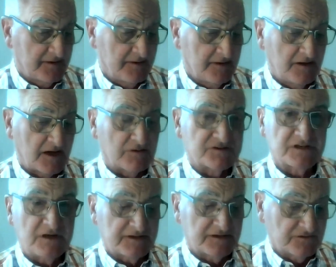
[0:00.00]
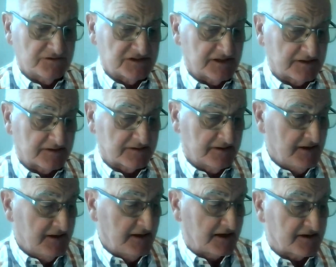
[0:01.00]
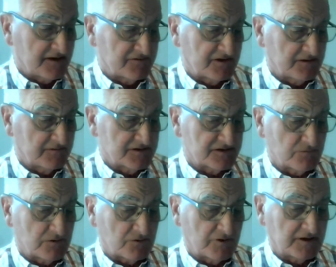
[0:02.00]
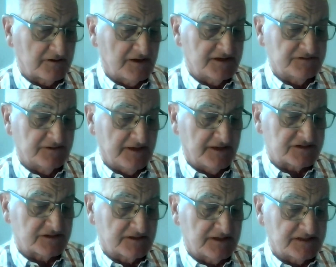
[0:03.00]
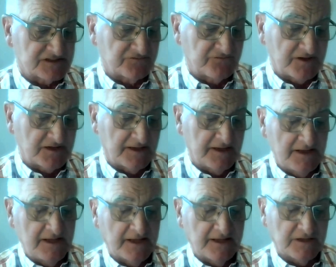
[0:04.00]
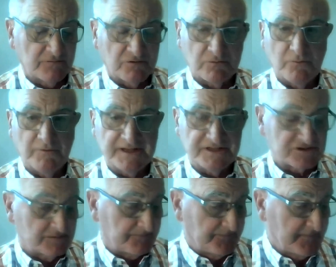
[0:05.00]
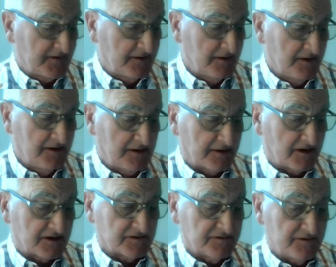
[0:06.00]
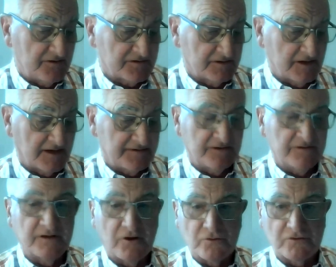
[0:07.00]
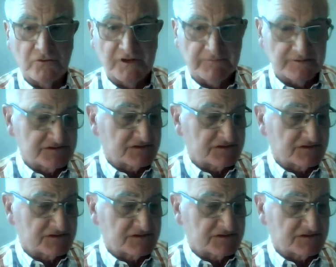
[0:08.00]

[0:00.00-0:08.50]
I reside in New Zealand, a country that is well recognised internationally as a fair and equitable nation. And I could note, I don't hold a grievance.